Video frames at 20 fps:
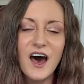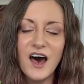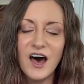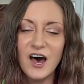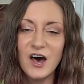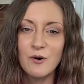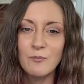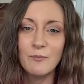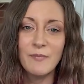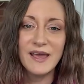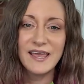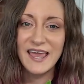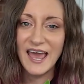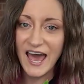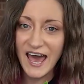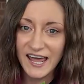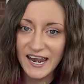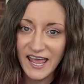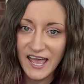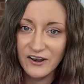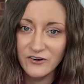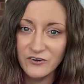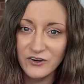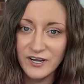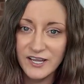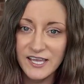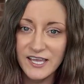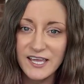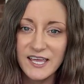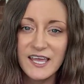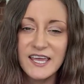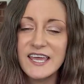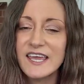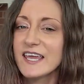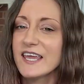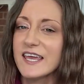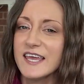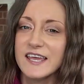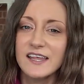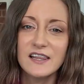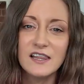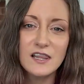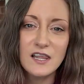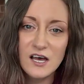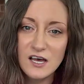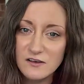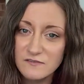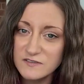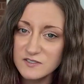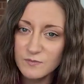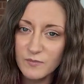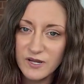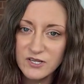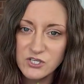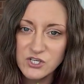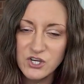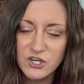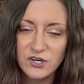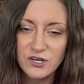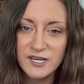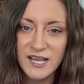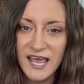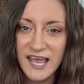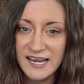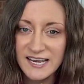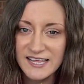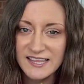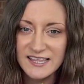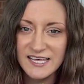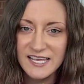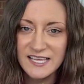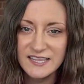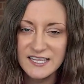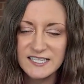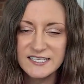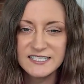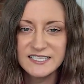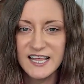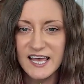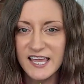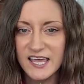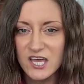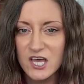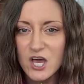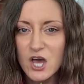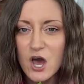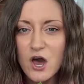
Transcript: My cat, Henry, he loves munching on anything that's like